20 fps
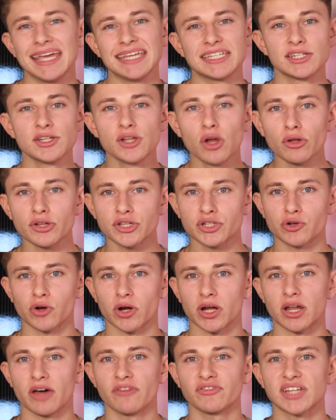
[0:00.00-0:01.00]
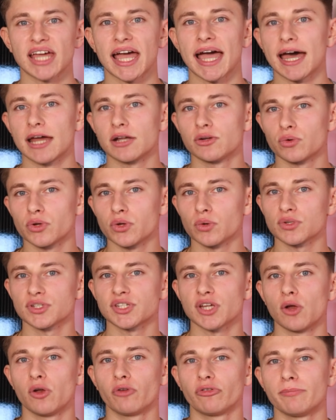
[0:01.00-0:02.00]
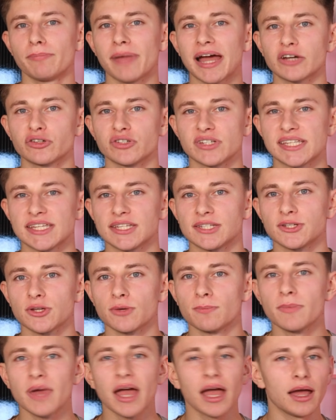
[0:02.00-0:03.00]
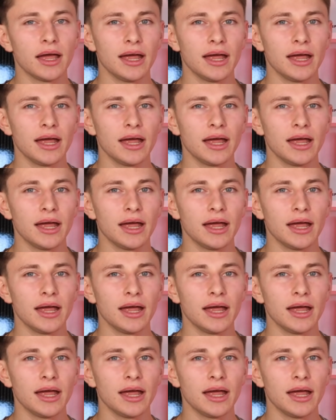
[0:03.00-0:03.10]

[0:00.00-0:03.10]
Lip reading: is not strong enough to handle your solar and battery system